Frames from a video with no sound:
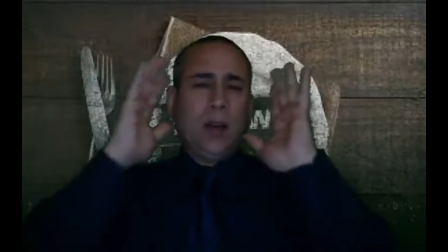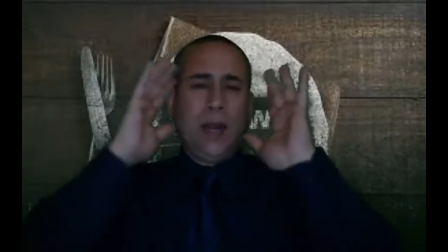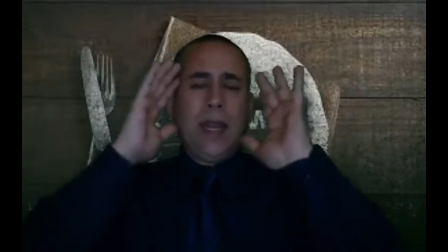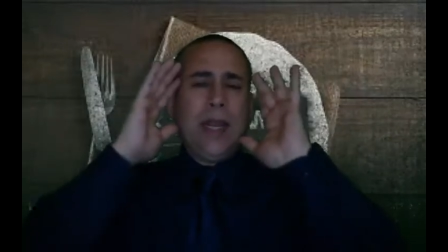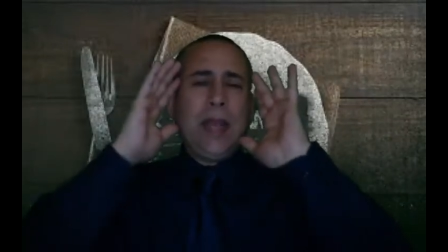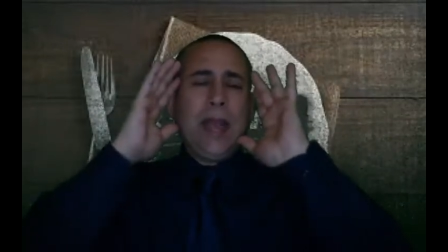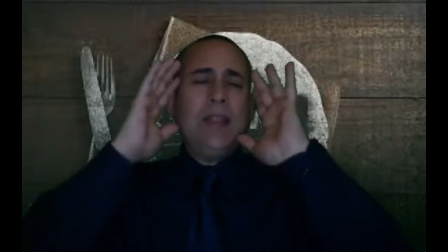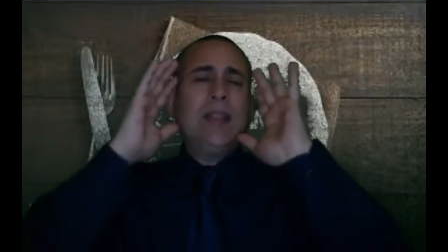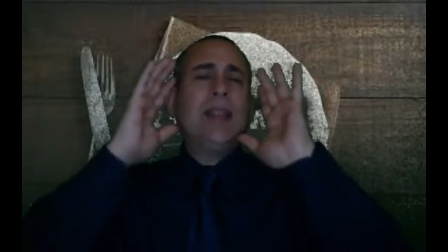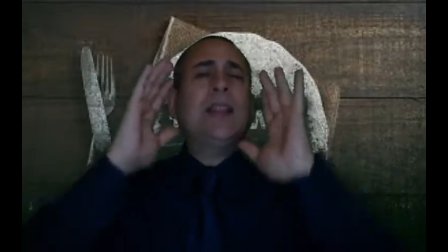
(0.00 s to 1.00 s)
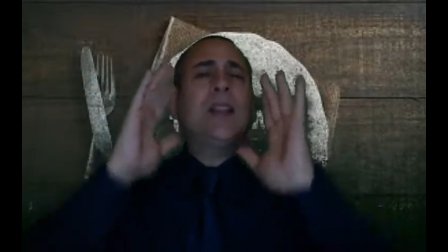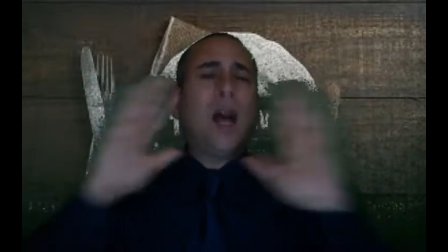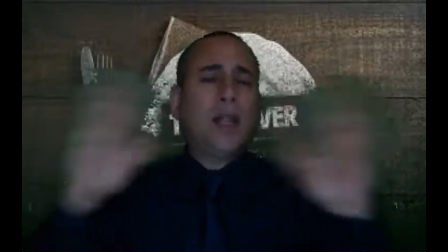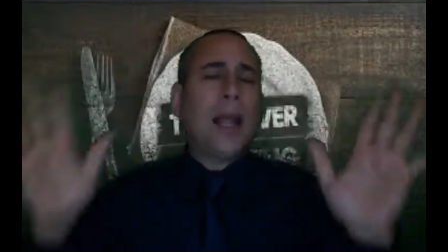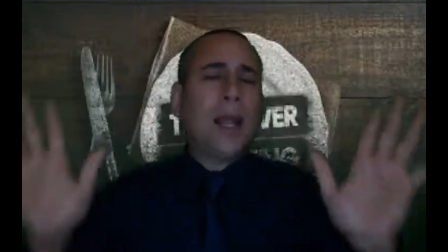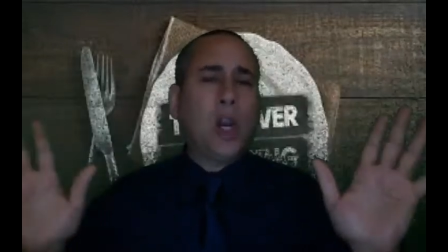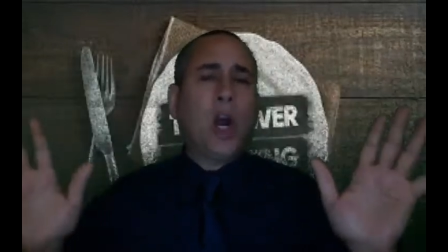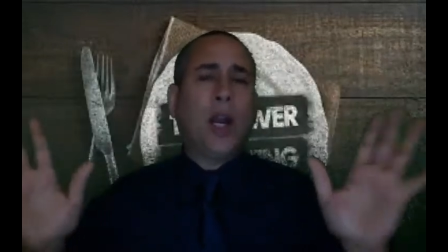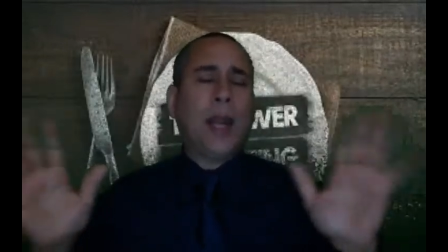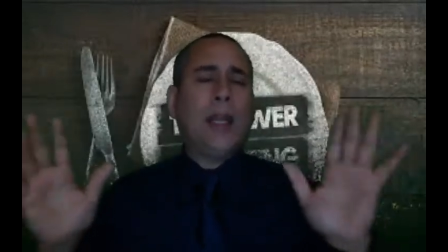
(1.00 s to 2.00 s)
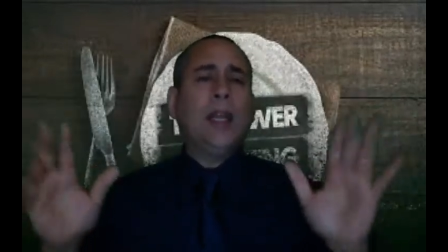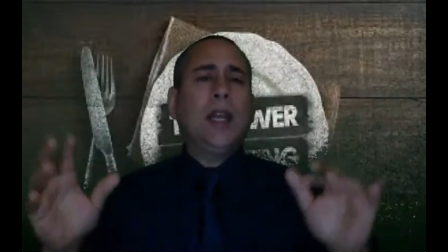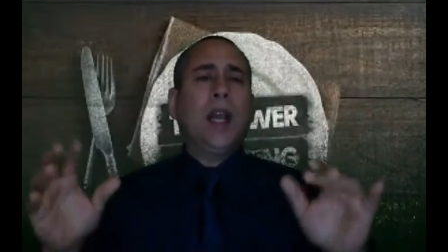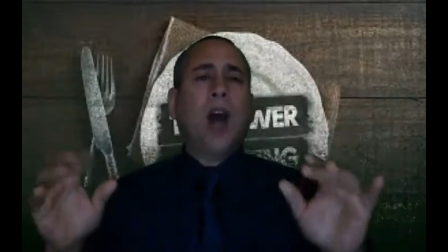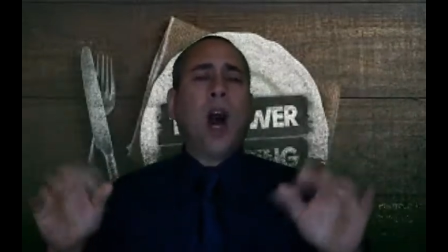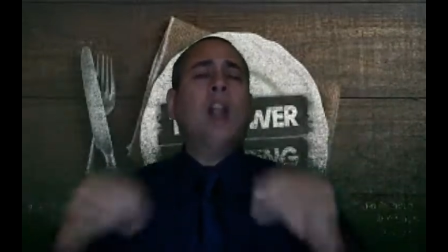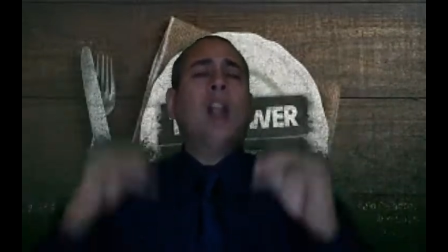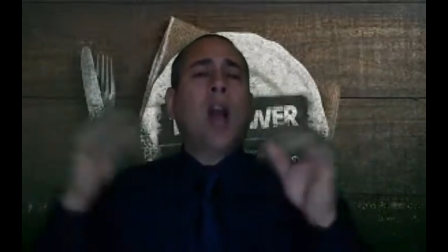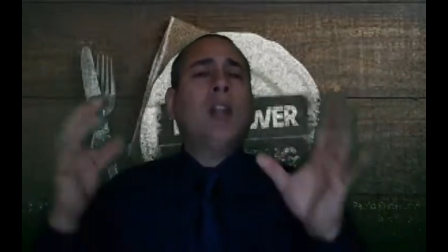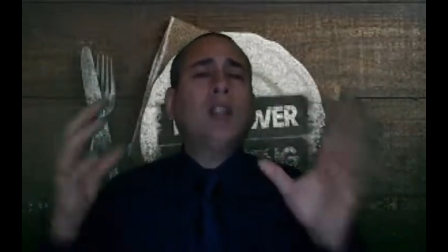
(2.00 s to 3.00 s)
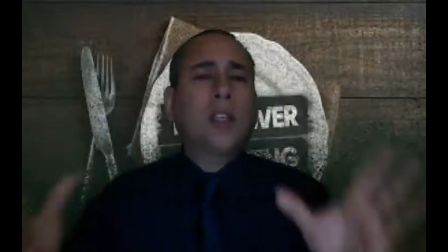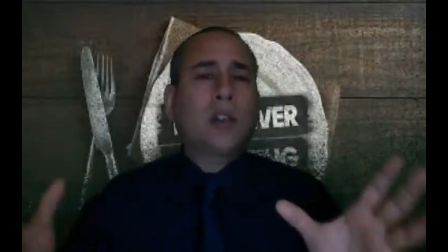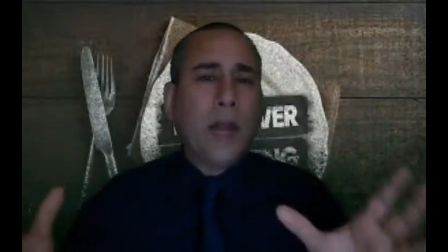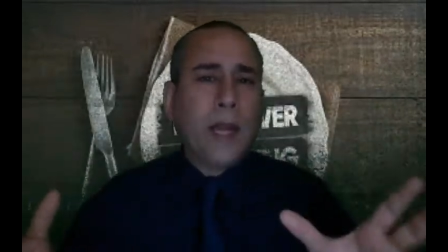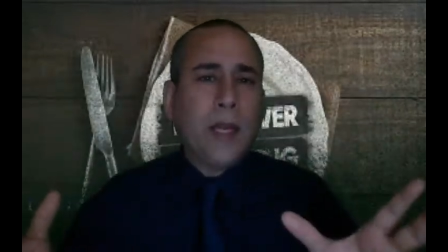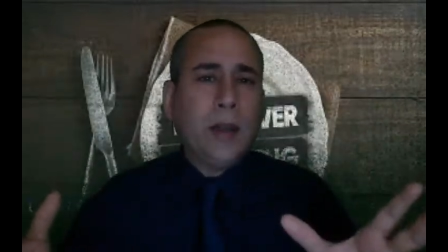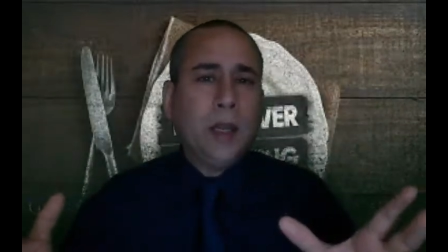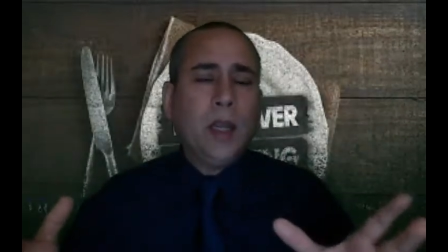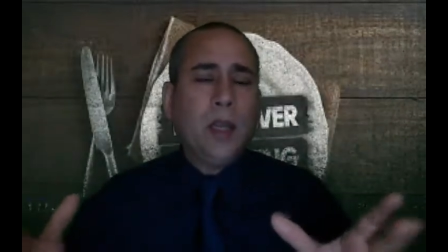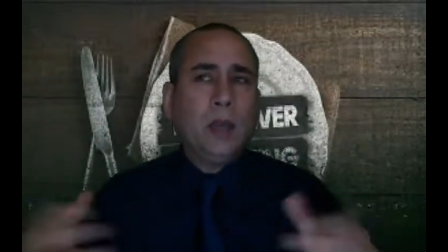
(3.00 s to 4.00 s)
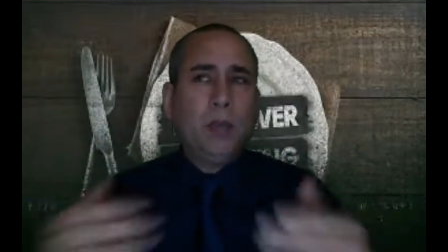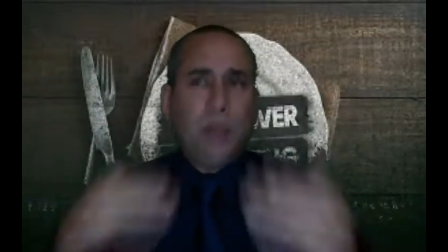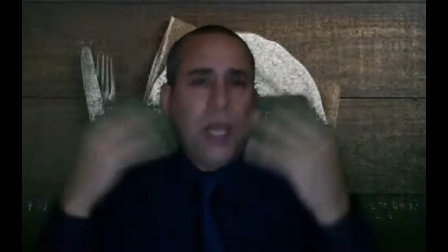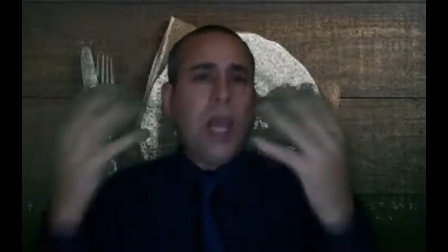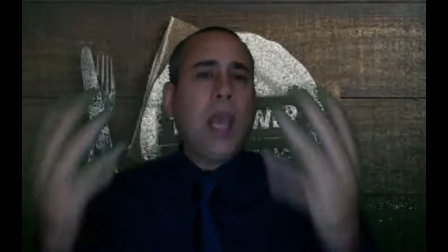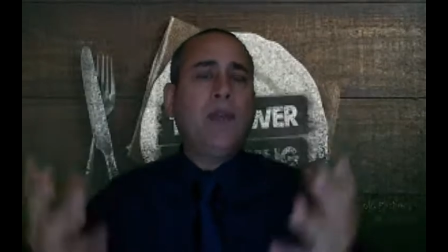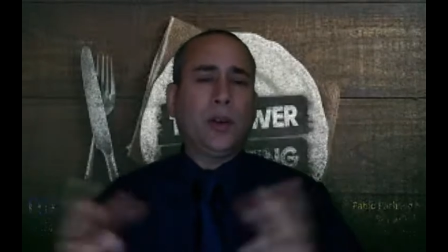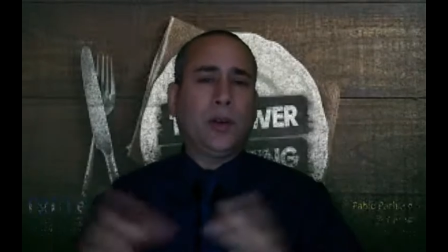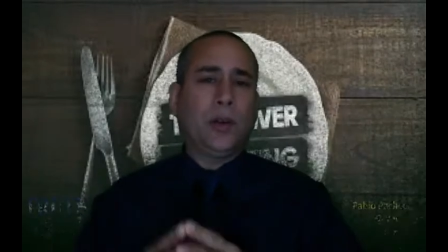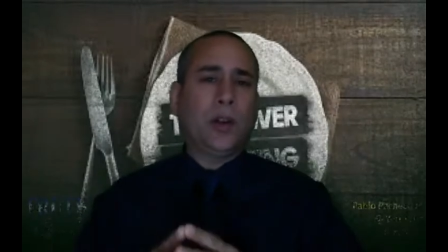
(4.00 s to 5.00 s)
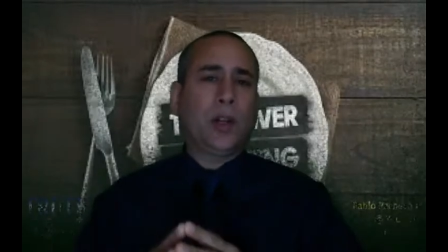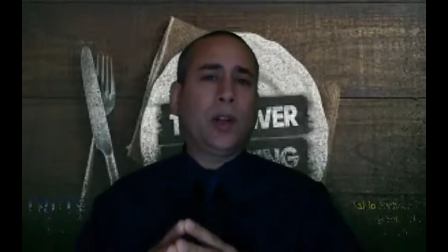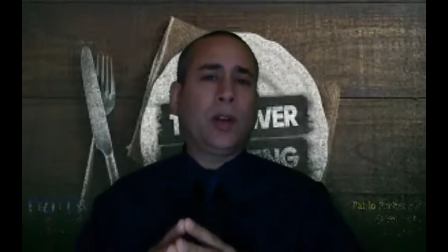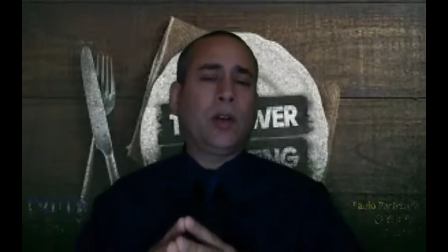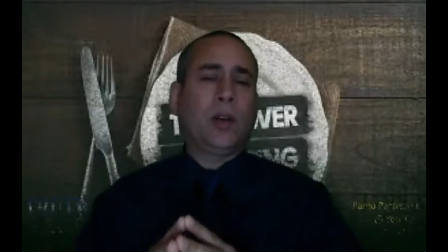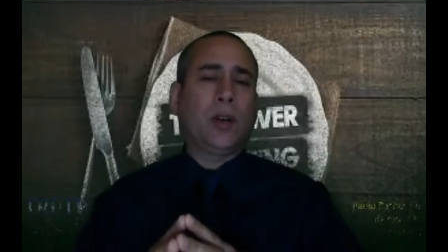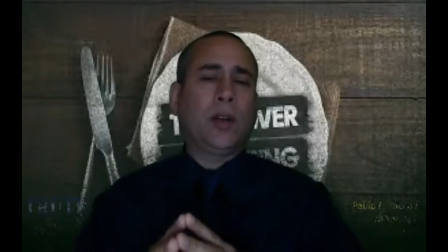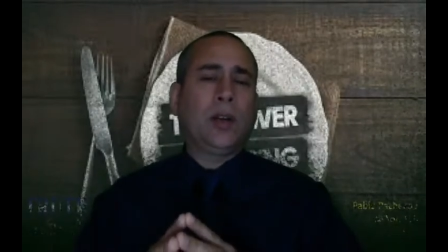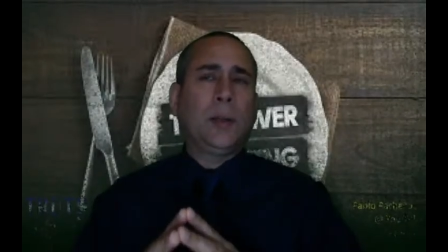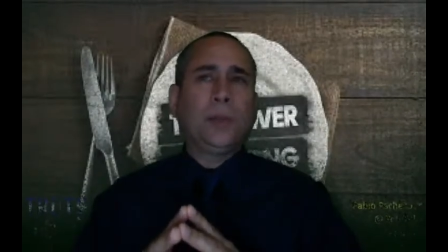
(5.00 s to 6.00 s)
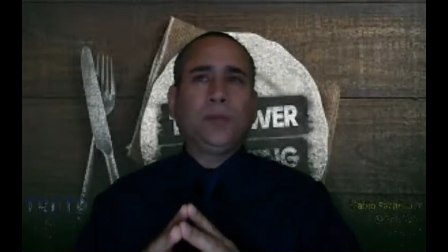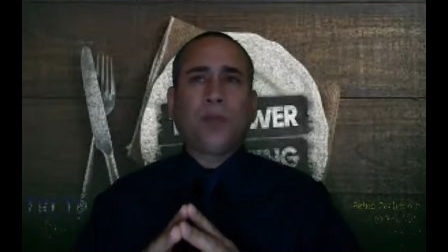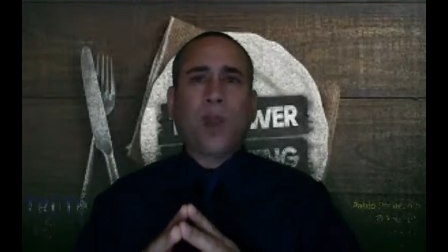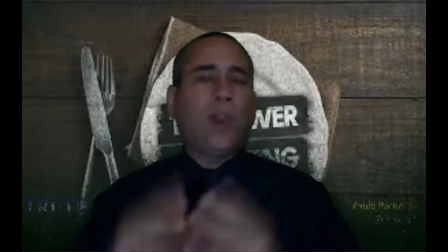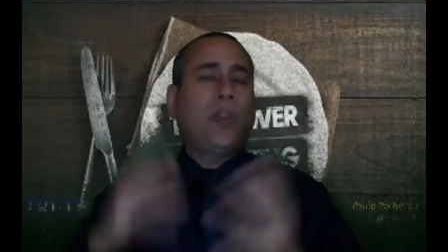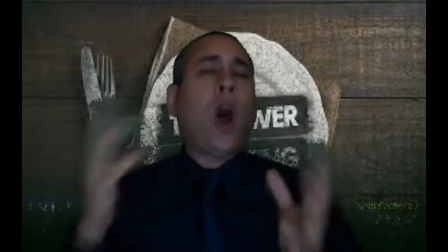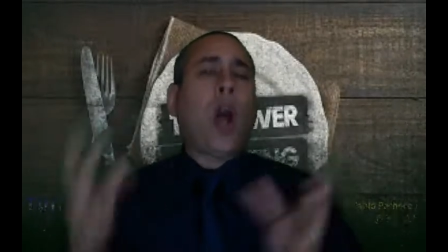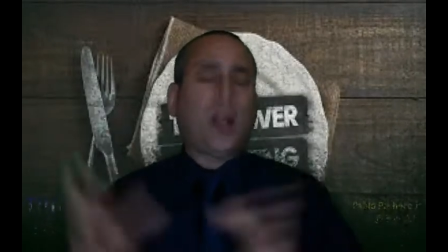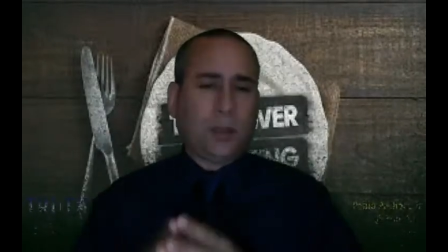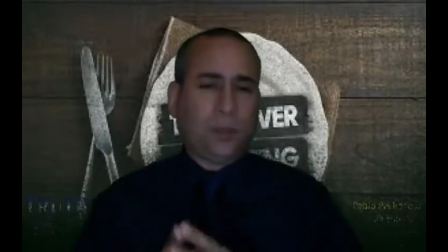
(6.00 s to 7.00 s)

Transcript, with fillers: any anything that is unlike God, any unconsecrated behavior or or our thoughts.